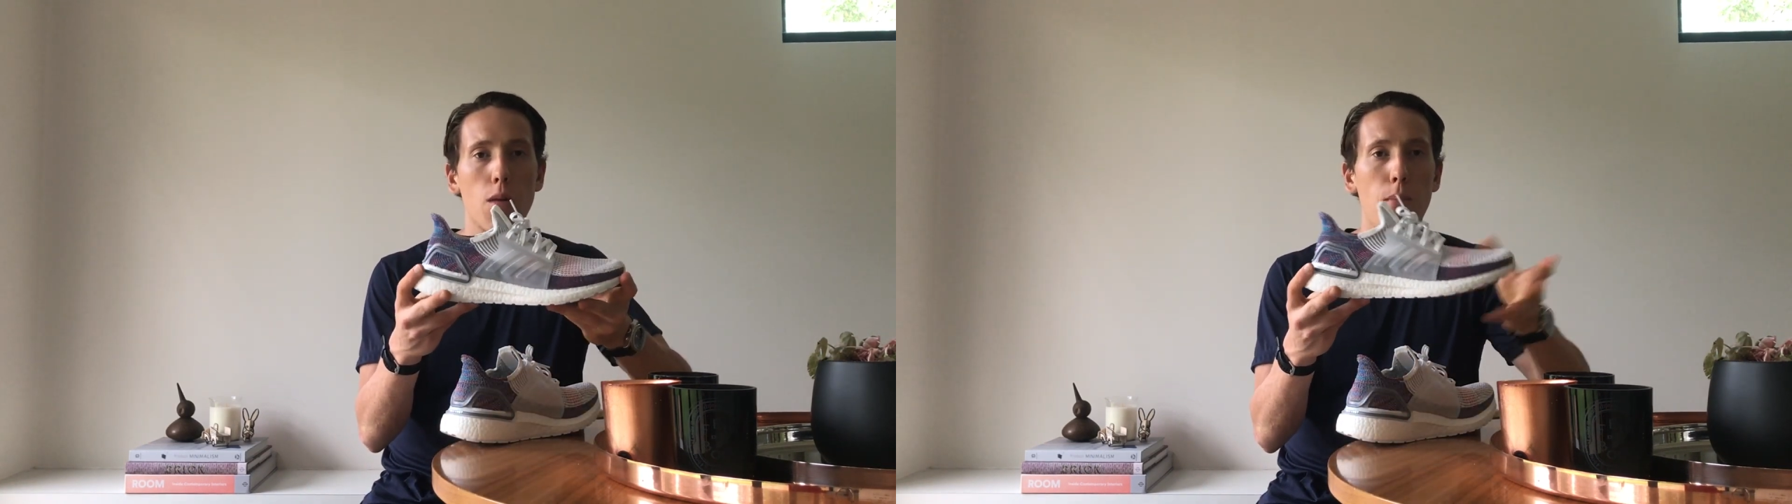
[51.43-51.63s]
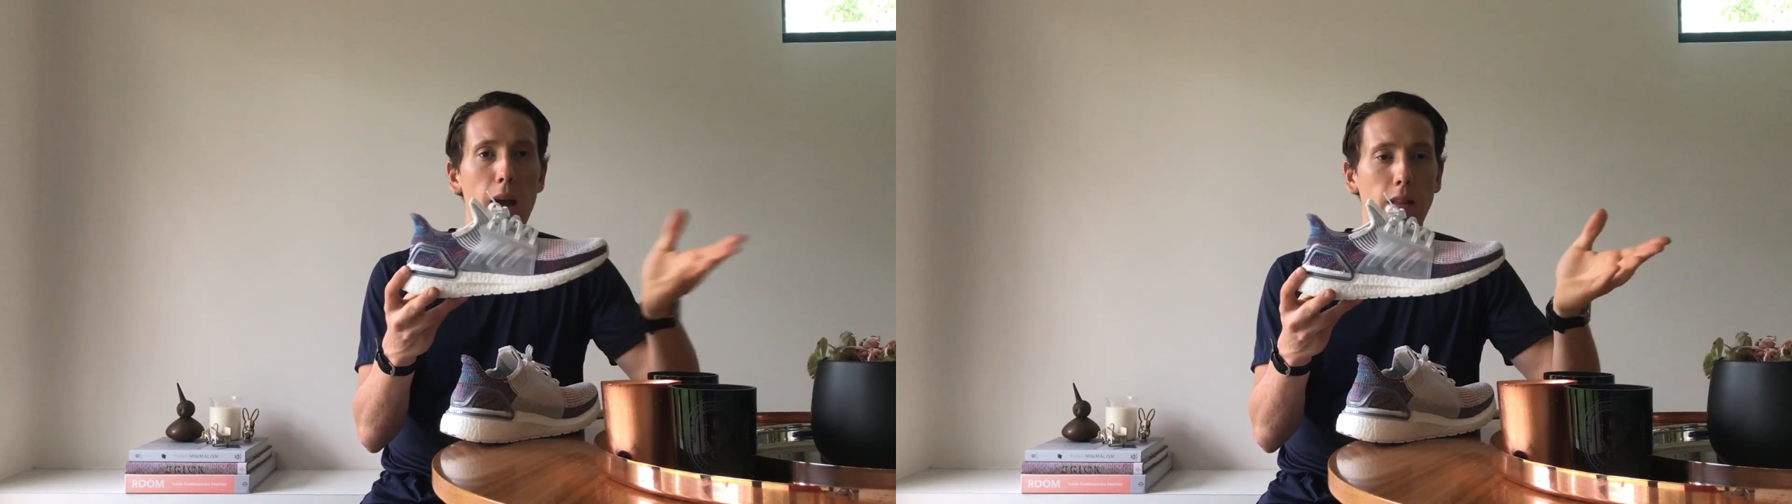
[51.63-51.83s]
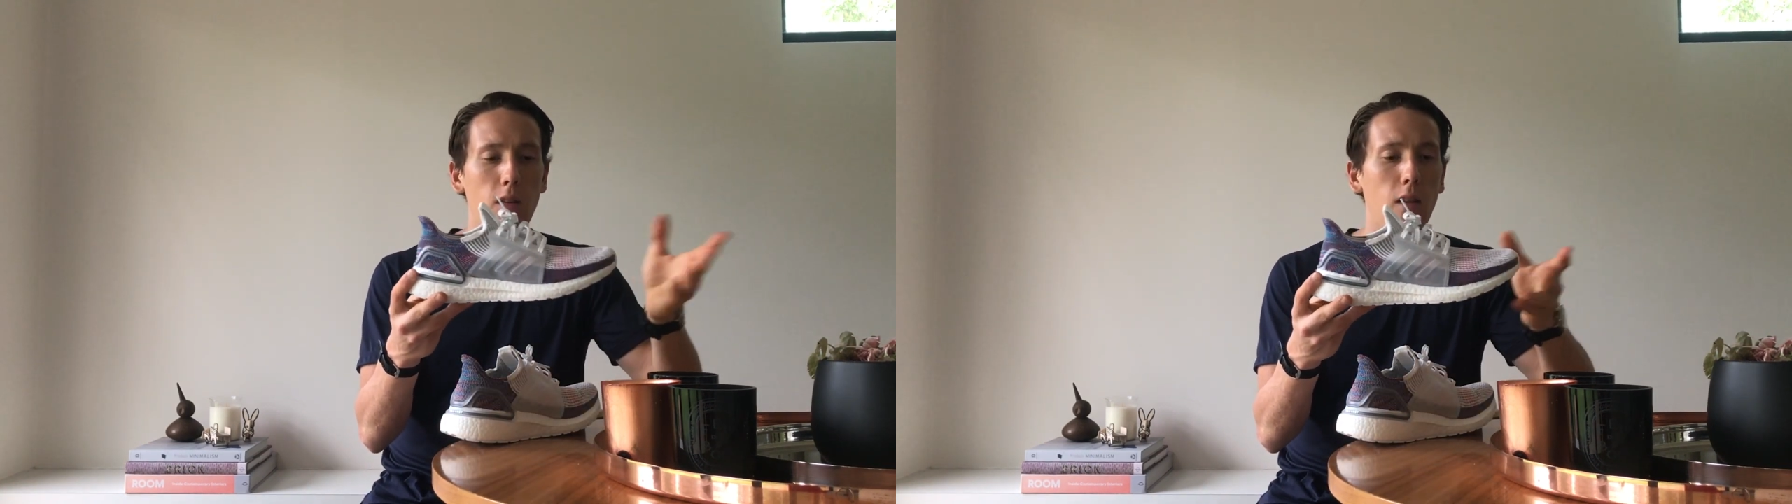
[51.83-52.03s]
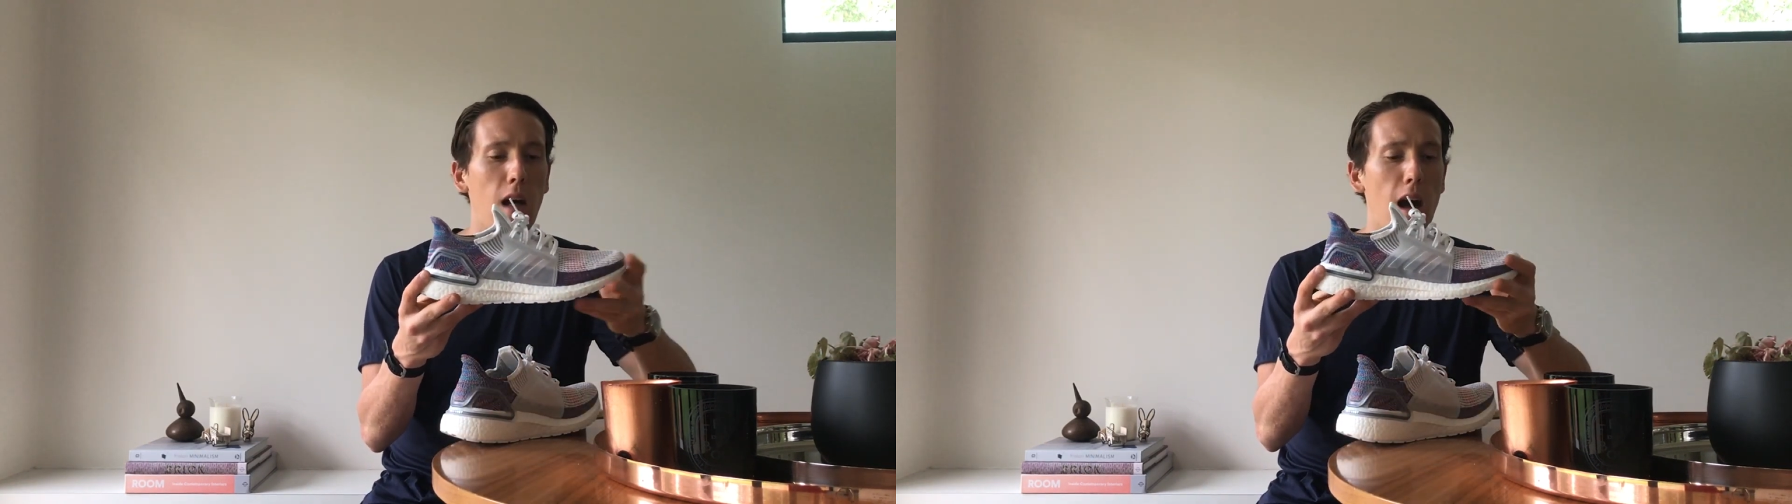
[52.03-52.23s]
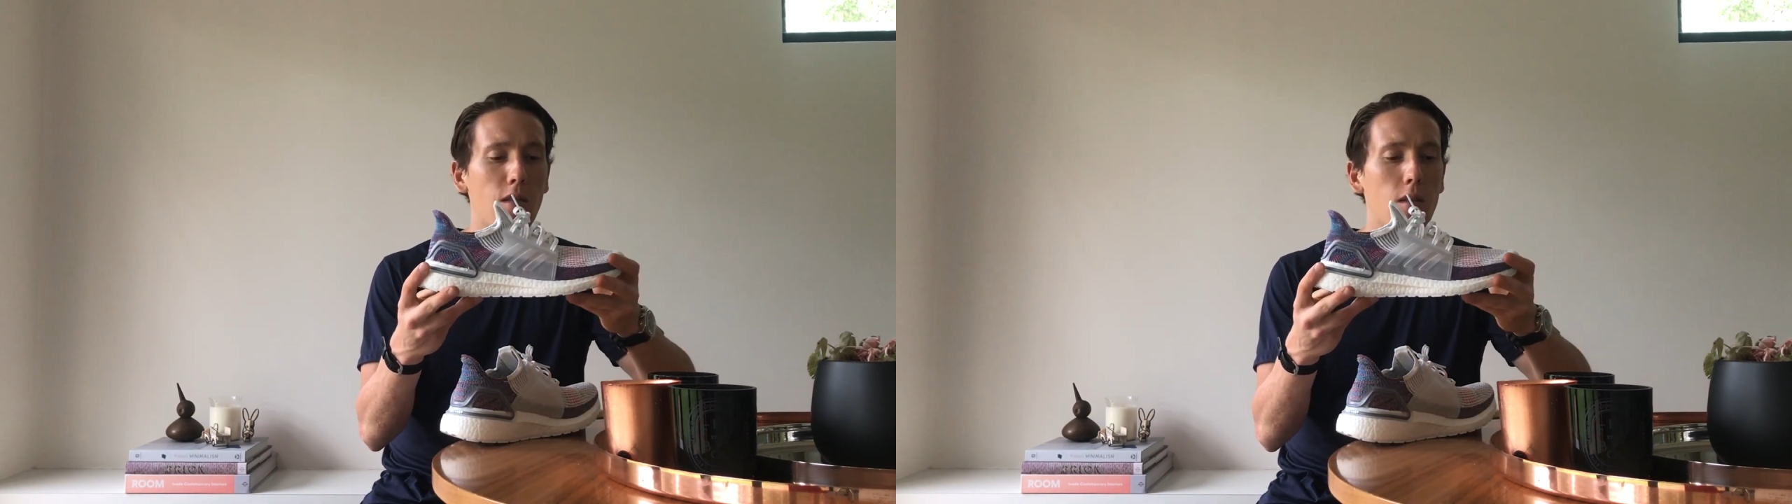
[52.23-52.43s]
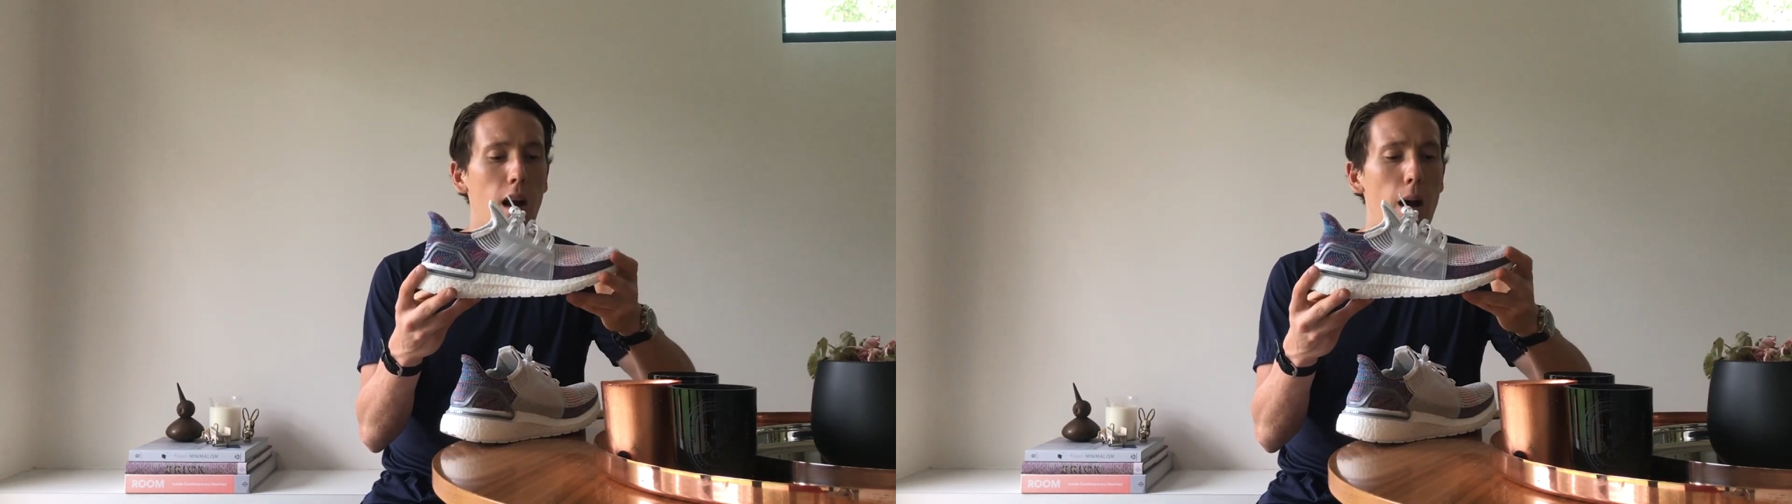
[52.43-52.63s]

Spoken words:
compared to the last